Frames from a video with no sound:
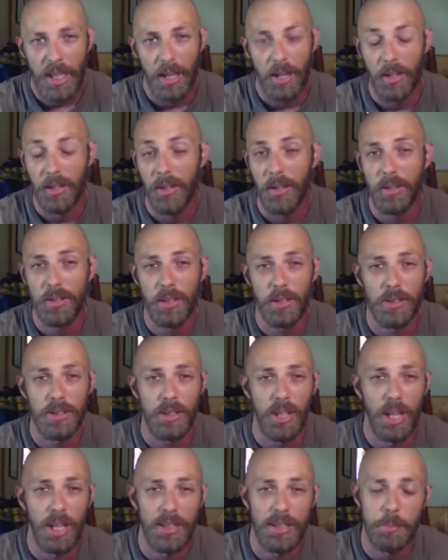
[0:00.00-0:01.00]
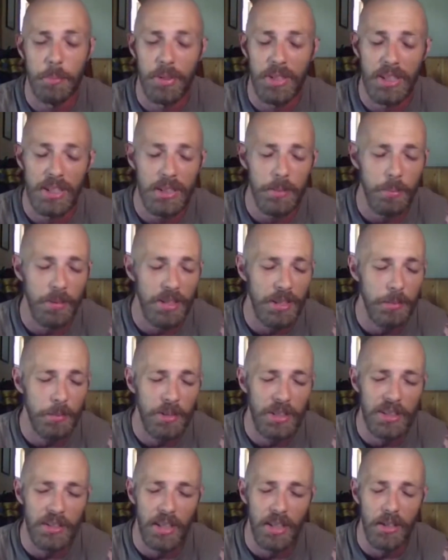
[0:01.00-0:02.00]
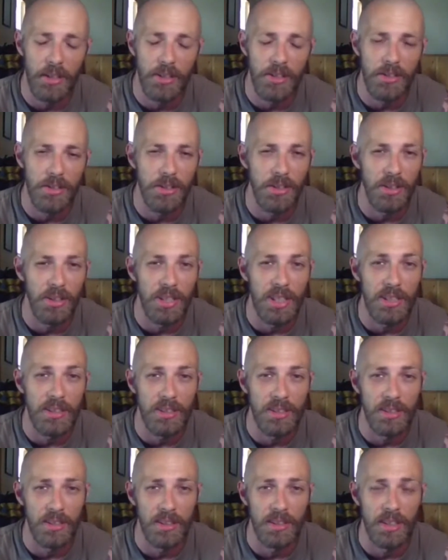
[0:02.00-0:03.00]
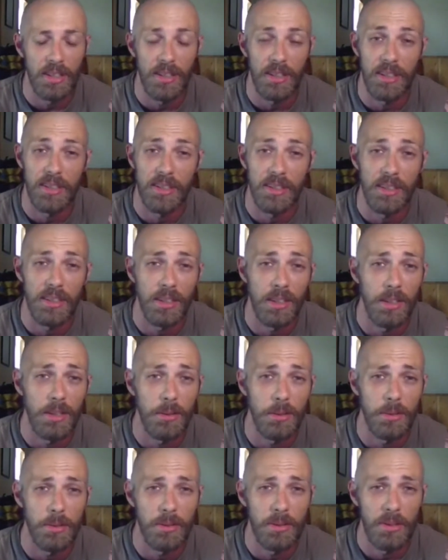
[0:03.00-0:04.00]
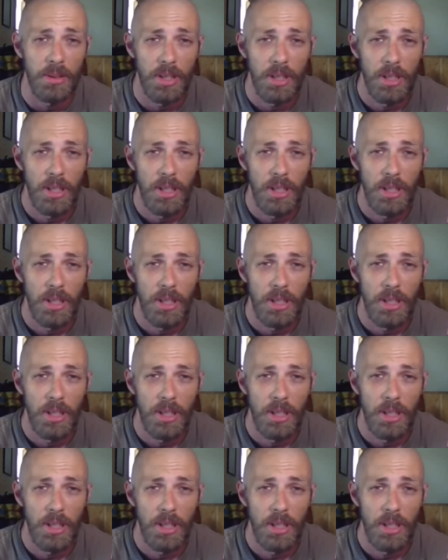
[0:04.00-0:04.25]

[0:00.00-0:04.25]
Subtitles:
along those lines, please, please, please, I urge you to listen, and listen close.